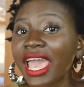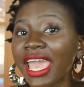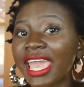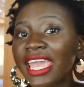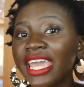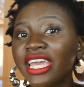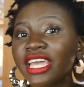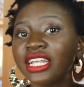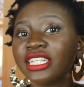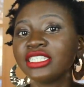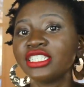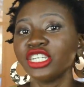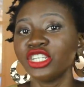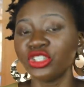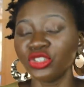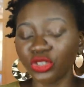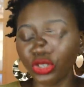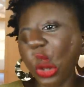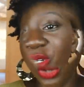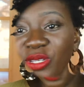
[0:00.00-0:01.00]
and
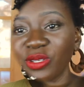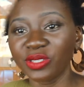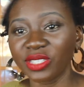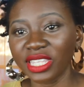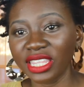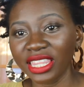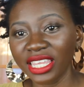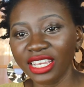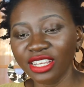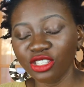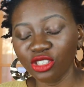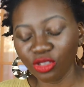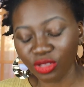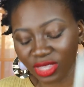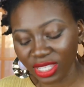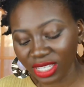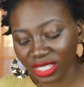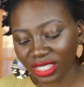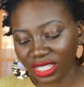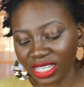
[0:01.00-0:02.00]
New York. Yeah, so
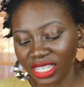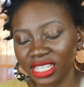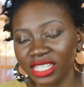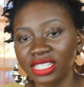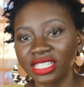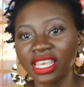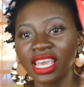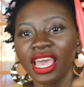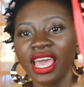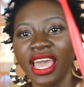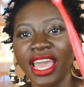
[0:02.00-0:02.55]
this is